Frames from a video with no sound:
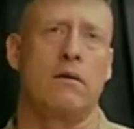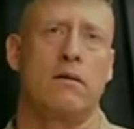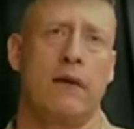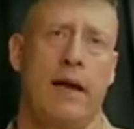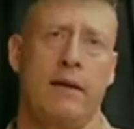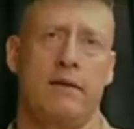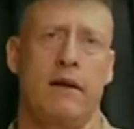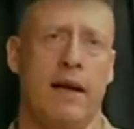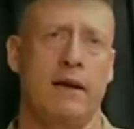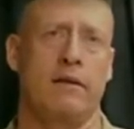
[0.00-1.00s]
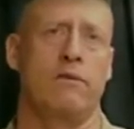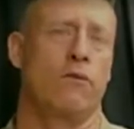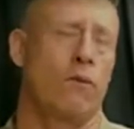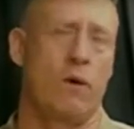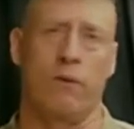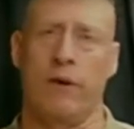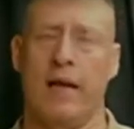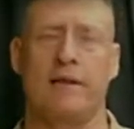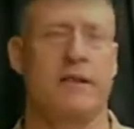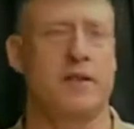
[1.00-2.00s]
would
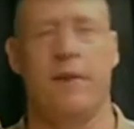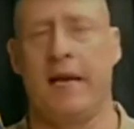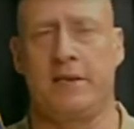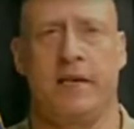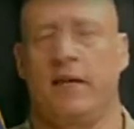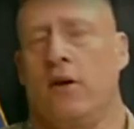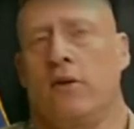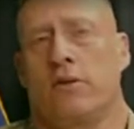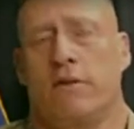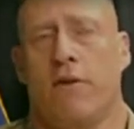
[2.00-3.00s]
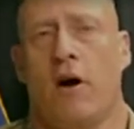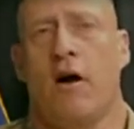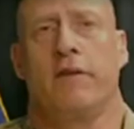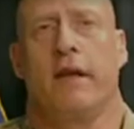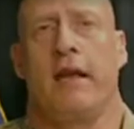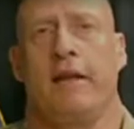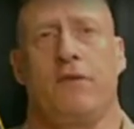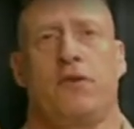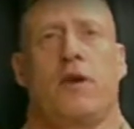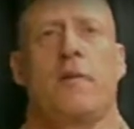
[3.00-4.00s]
anticipate seeing those involved in any
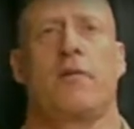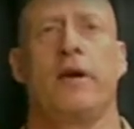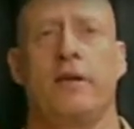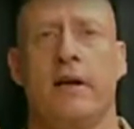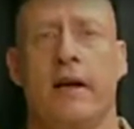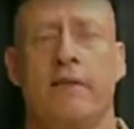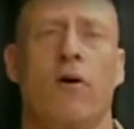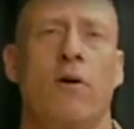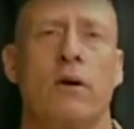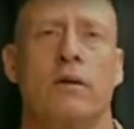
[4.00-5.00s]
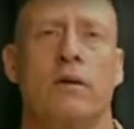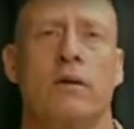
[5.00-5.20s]
future operation heading forward.